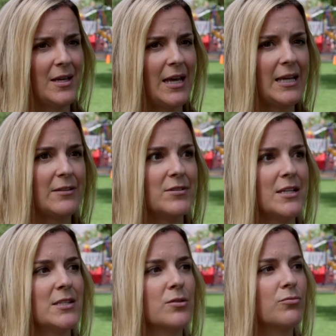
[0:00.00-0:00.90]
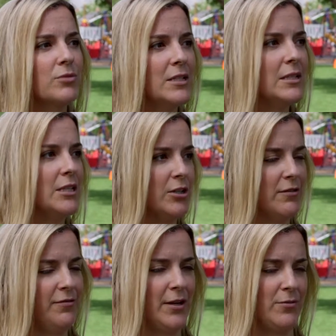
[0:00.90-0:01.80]
It gives us a really
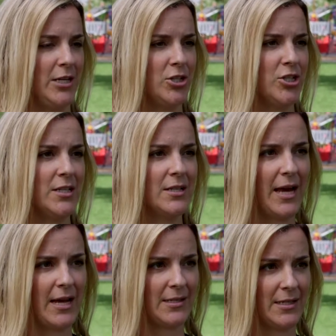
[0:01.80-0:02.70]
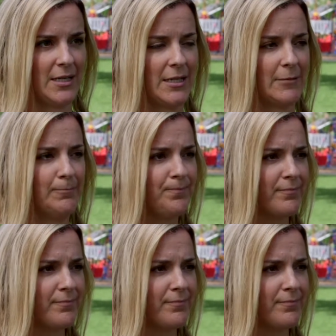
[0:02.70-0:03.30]
good foundation as a